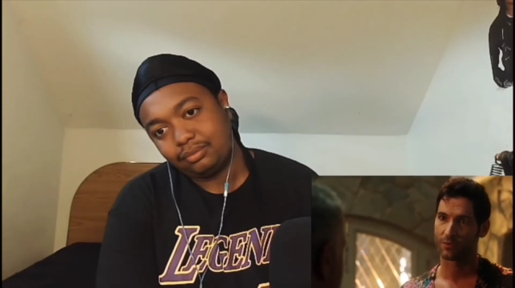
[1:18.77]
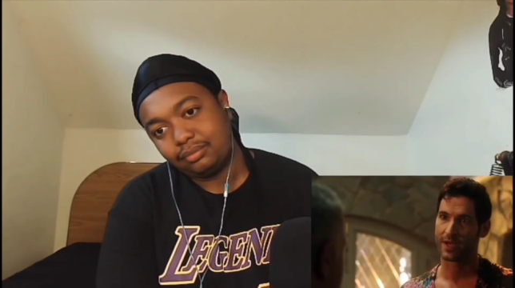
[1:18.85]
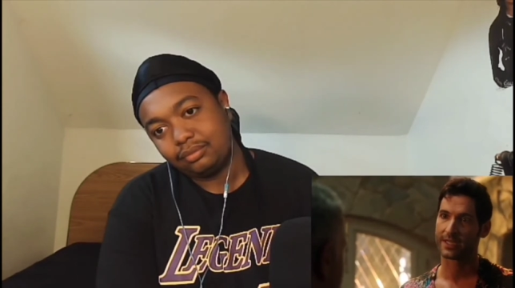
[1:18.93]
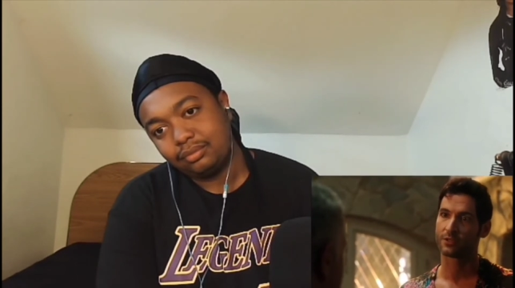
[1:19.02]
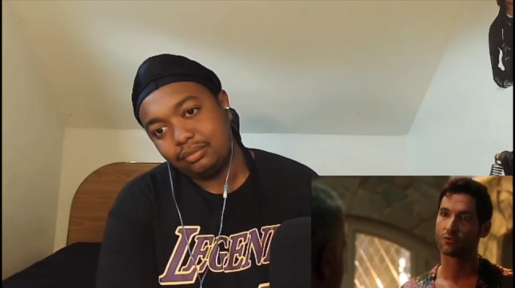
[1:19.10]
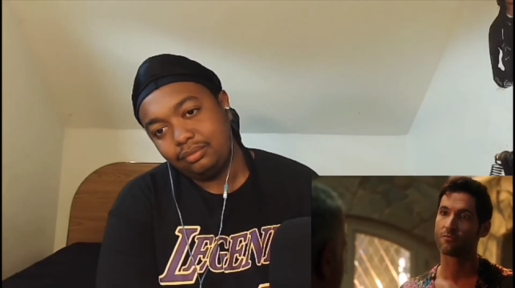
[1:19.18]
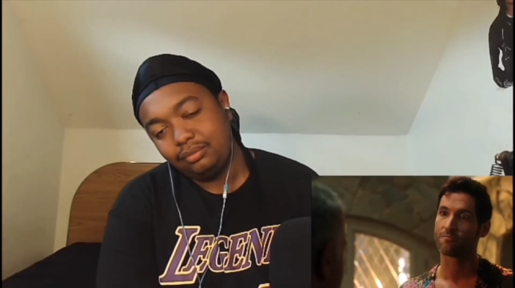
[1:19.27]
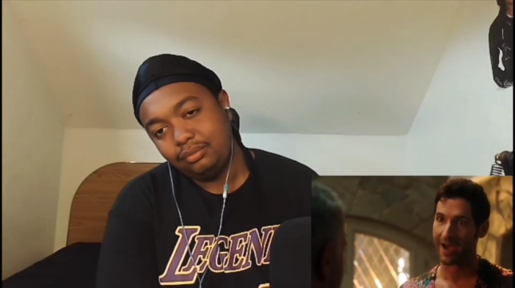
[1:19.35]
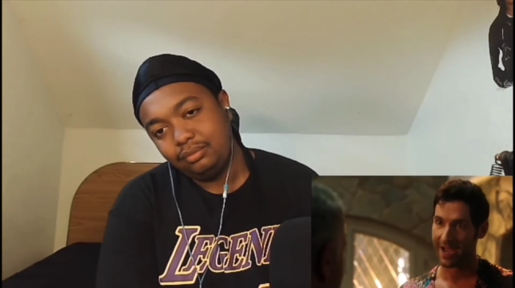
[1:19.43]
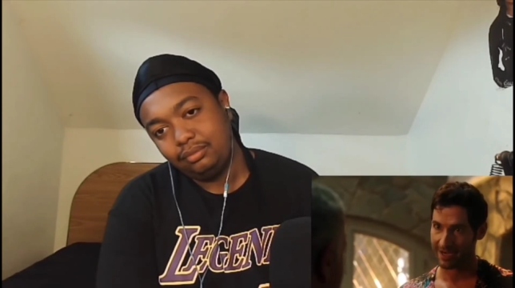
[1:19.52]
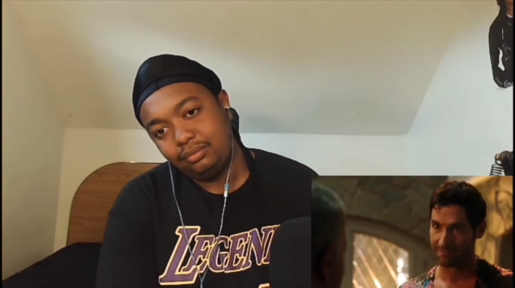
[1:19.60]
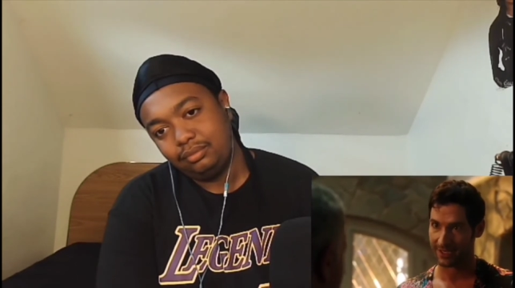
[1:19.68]
Speaker 1: way to
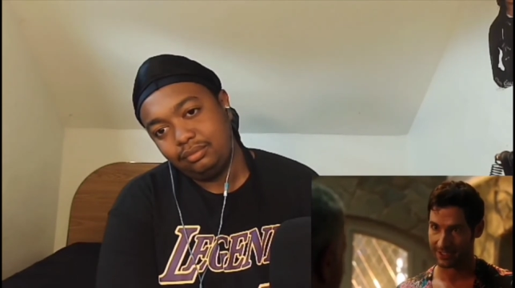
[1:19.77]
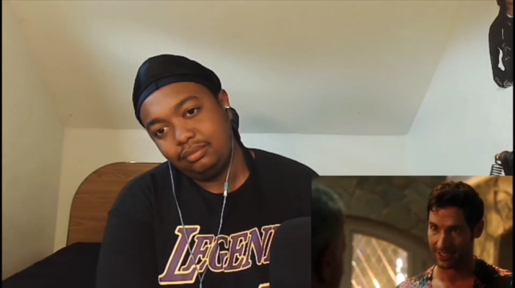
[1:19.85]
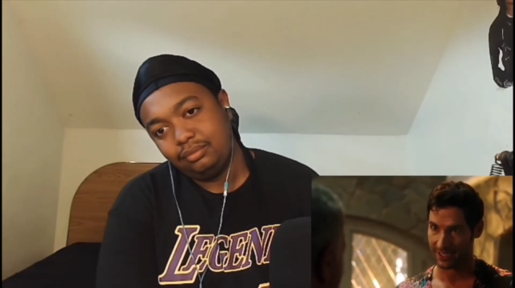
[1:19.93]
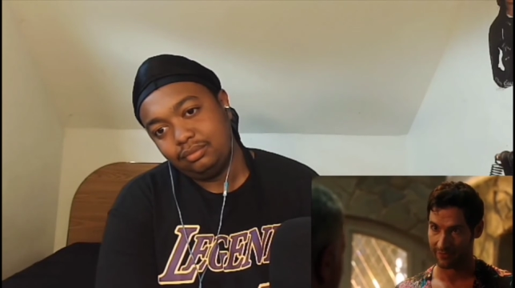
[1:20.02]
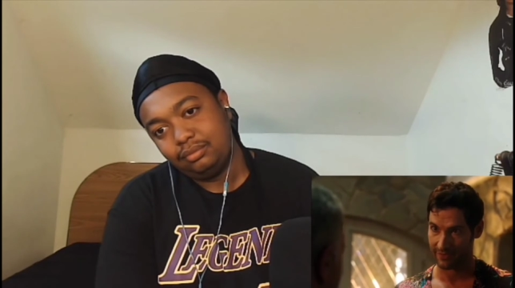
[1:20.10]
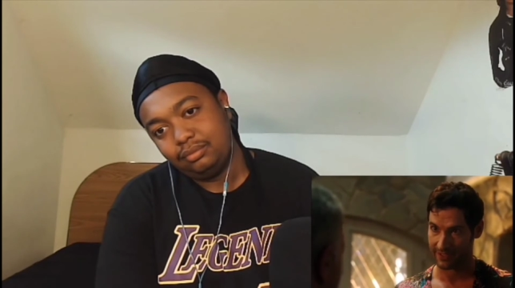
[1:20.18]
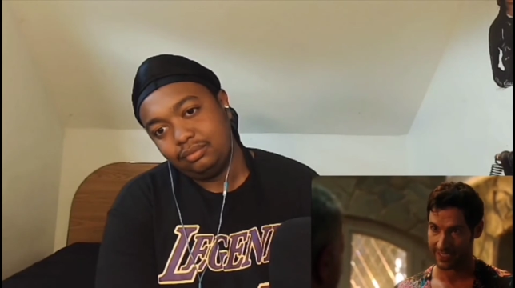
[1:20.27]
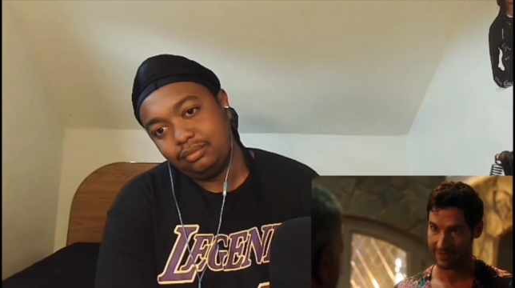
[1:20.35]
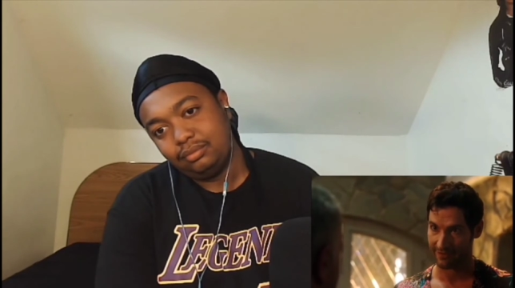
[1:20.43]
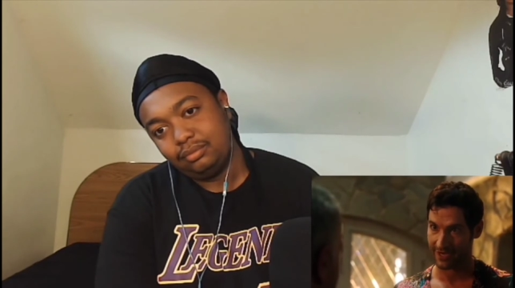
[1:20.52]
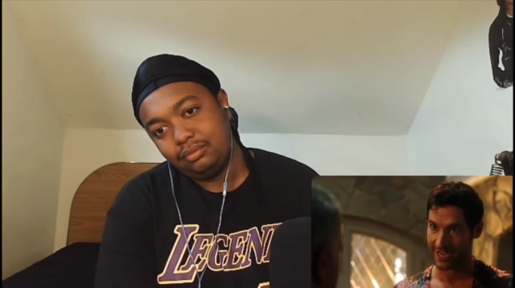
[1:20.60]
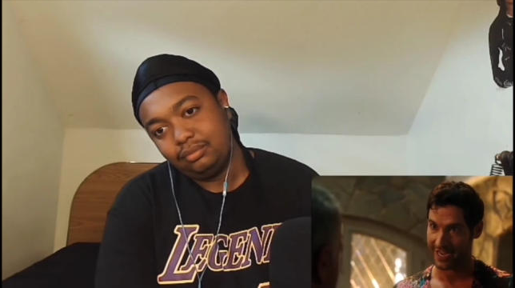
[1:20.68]
remind myself of the
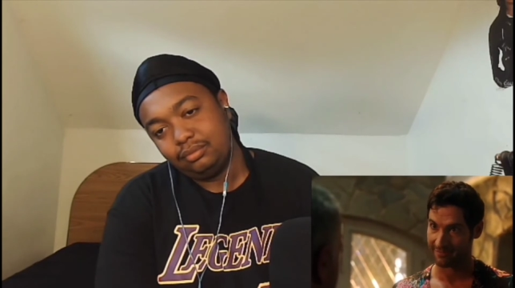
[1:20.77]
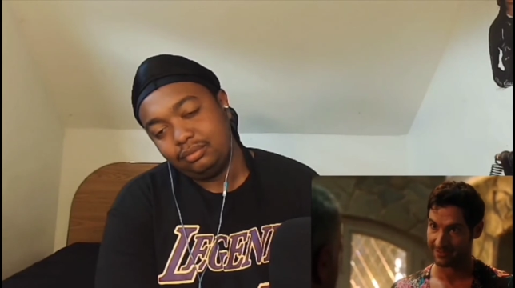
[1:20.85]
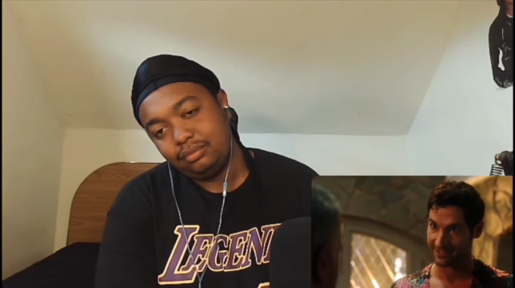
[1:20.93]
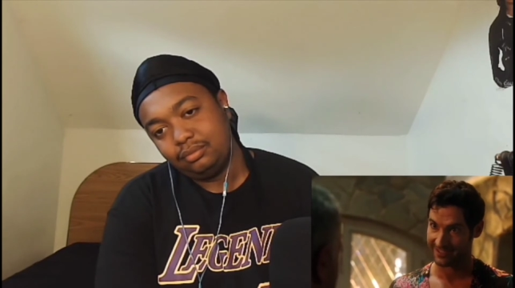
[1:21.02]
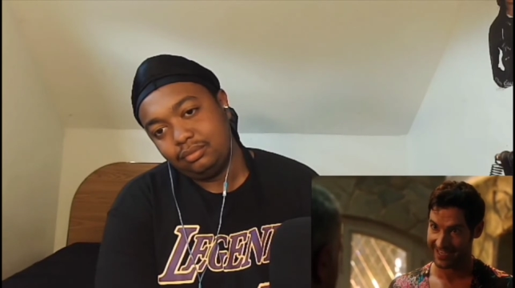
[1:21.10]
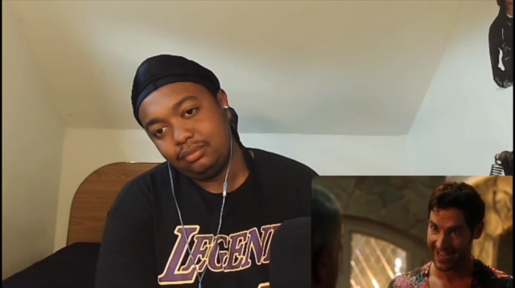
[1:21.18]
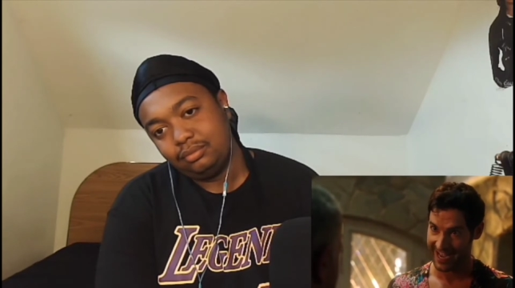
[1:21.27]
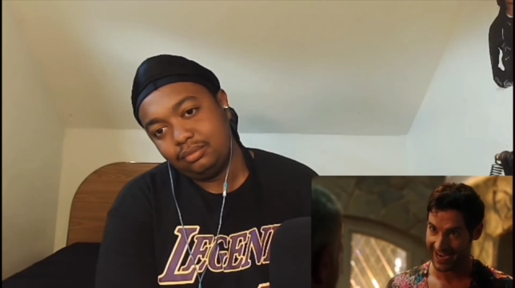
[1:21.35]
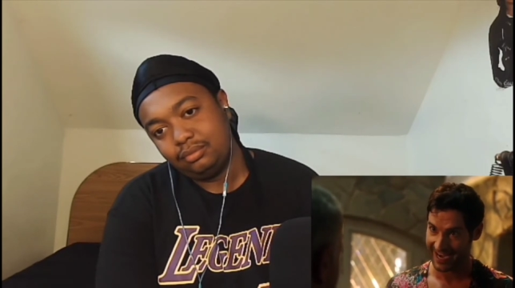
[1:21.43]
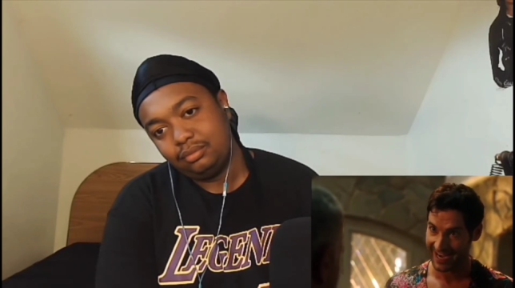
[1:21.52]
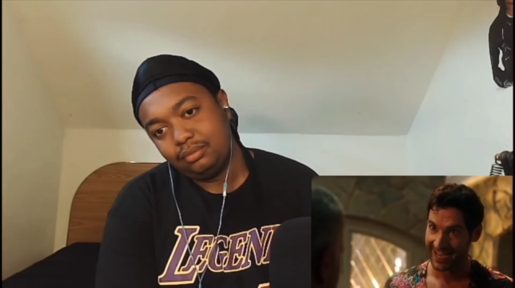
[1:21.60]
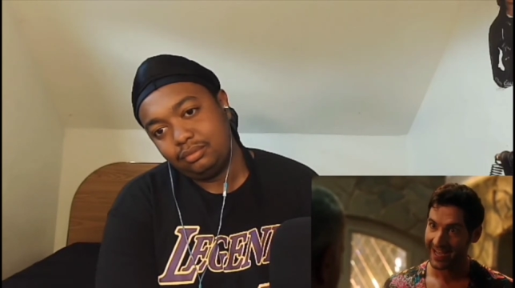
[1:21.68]
devil I am today